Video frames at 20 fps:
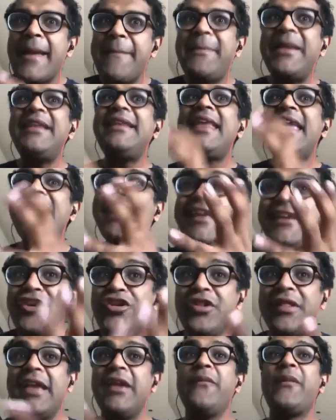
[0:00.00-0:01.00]

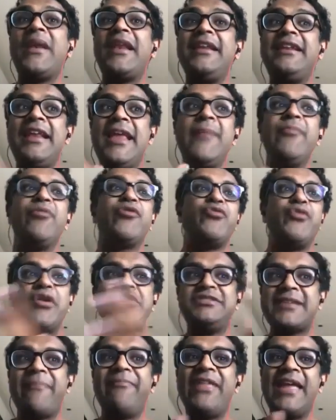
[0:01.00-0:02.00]
particularly when a team
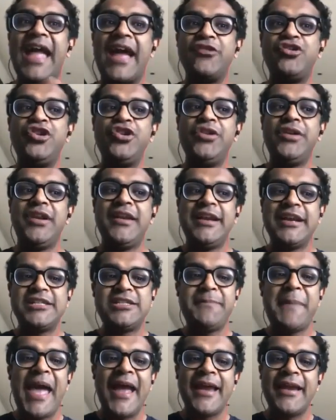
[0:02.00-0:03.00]
throws something at you didn't
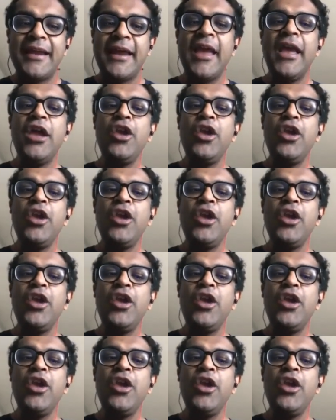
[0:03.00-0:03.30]
expect,